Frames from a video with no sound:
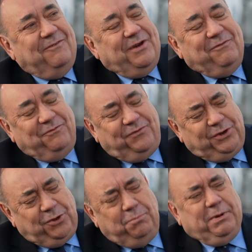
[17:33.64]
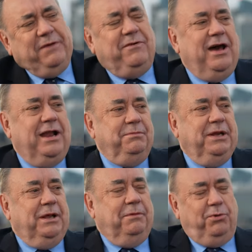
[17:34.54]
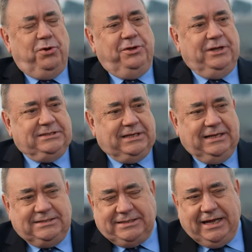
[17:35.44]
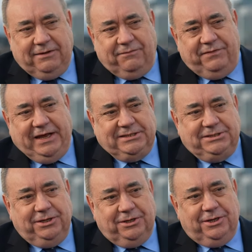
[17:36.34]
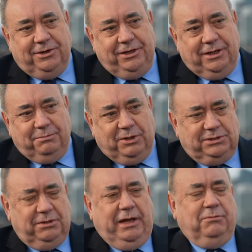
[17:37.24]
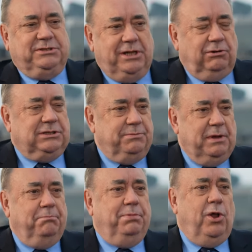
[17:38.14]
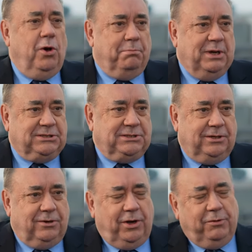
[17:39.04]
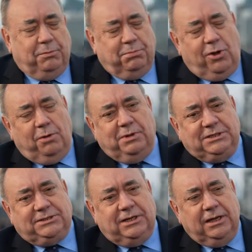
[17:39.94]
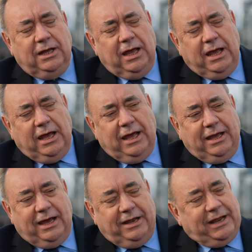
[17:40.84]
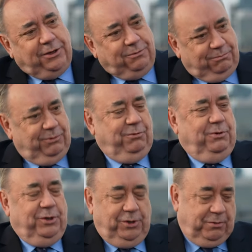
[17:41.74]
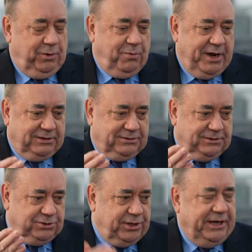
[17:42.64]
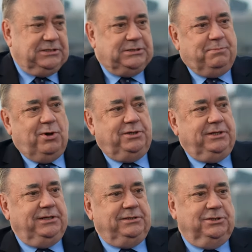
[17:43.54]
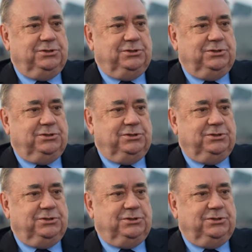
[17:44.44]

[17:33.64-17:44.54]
But for you, Braveheart, I mean, it brought you to this kind of second phase of your career because yeah. it, it, was the ultimate blockbuster, Hollywood blockbuster. Yeah. Uh, and then you, you, went to Trainspotting, to